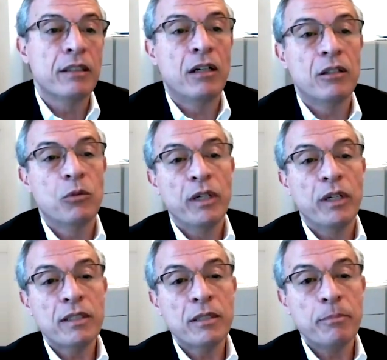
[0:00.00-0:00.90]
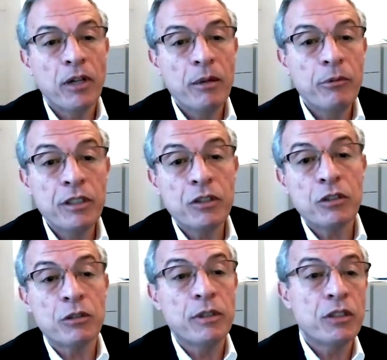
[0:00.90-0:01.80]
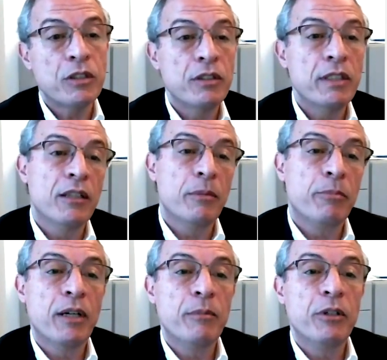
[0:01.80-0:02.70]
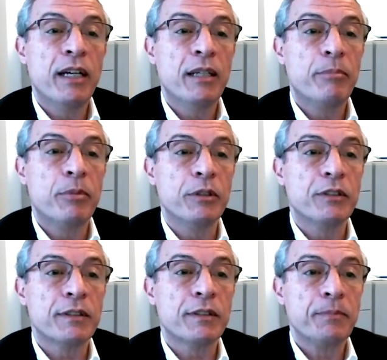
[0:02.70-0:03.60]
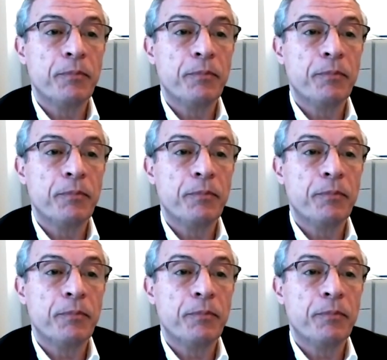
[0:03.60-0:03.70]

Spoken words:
on what is the primary research question and the primary endpoints.